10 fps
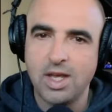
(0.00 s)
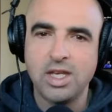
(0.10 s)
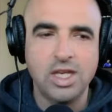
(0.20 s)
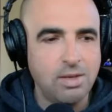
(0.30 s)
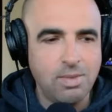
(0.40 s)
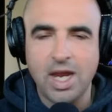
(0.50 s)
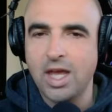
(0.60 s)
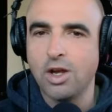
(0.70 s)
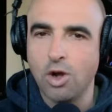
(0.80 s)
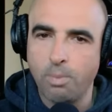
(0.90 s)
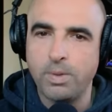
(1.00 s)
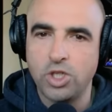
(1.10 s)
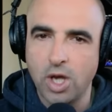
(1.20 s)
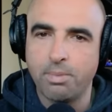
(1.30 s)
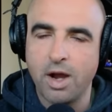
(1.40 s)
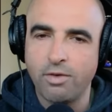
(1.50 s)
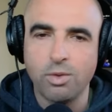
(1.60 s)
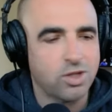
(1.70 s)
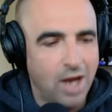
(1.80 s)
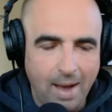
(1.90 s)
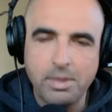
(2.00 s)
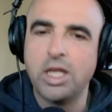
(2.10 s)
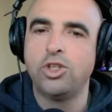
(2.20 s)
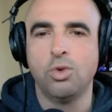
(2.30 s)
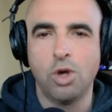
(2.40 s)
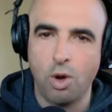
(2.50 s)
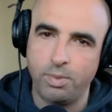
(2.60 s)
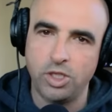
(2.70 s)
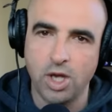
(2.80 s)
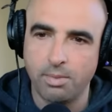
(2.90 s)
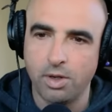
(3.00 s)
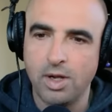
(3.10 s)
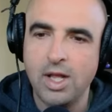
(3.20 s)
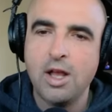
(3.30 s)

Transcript: You need me to hit an open jumper every once in a while? I'm going to hit you an open jumper.